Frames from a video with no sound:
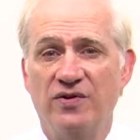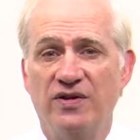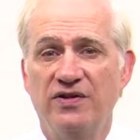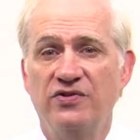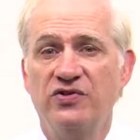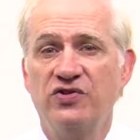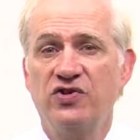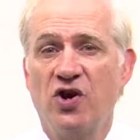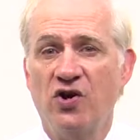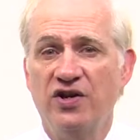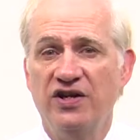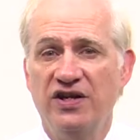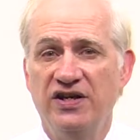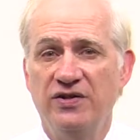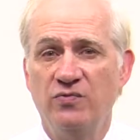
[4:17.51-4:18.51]
starting
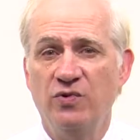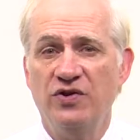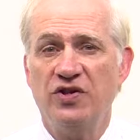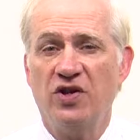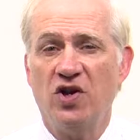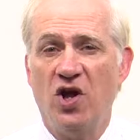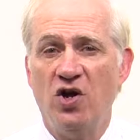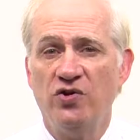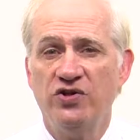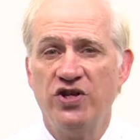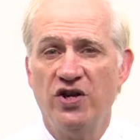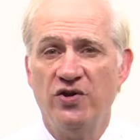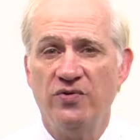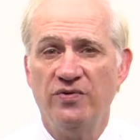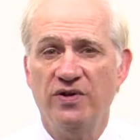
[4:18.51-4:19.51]
it with a long
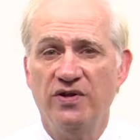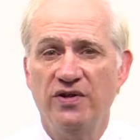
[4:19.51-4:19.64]
tone